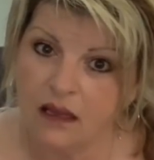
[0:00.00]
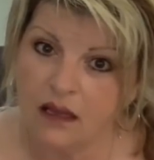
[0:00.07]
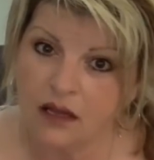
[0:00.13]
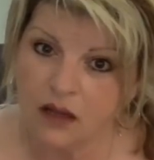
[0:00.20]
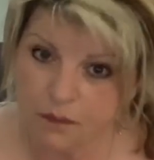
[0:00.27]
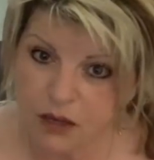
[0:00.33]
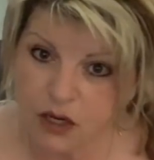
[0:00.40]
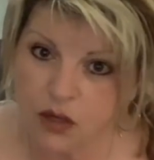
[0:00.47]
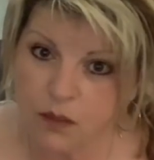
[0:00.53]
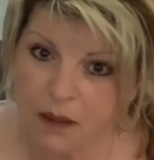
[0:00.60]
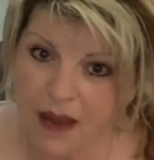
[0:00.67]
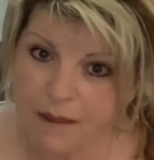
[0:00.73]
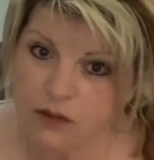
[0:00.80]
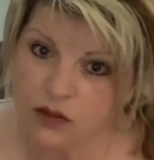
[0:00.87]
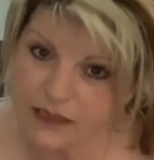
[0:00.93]
computer
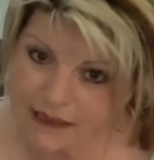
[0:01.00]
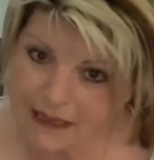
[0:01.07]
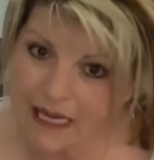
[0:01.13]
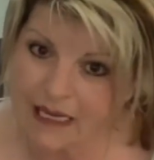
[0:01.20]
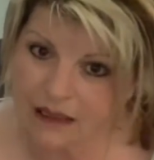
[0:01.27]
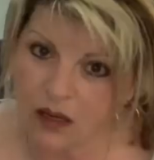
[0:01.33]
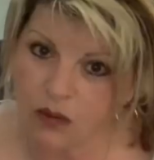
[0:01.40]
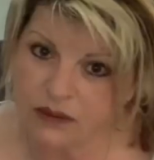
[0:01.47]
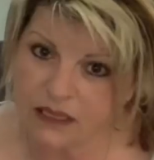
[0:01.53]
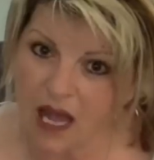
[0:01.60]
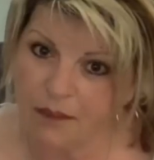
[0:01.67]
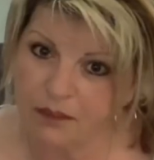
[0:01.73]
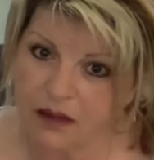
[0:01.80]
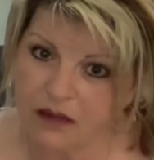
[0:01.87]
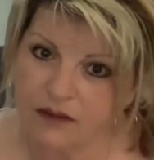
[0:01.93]
paper sitting on
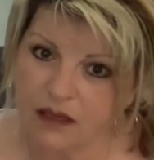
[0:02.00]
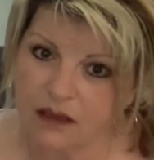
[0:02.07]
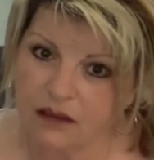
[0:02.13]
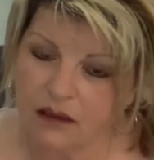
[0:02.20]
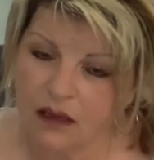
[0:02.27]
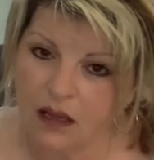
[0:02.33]
top of it.